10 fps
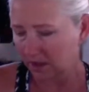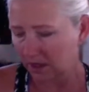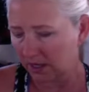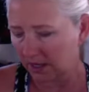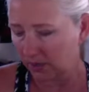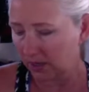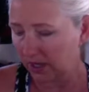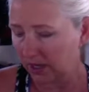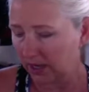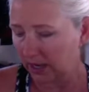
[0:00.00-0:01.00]

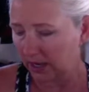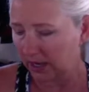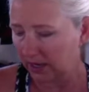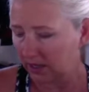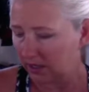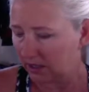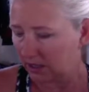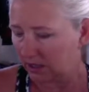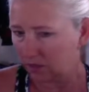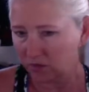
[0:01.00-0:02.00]
Anyway,
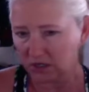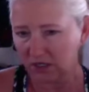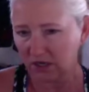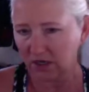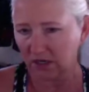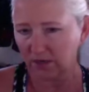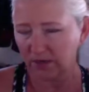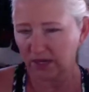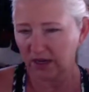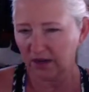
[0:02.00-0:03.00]
I was talking
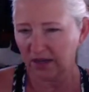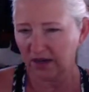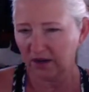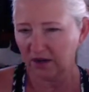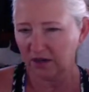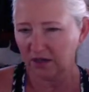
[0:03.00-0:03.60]
about how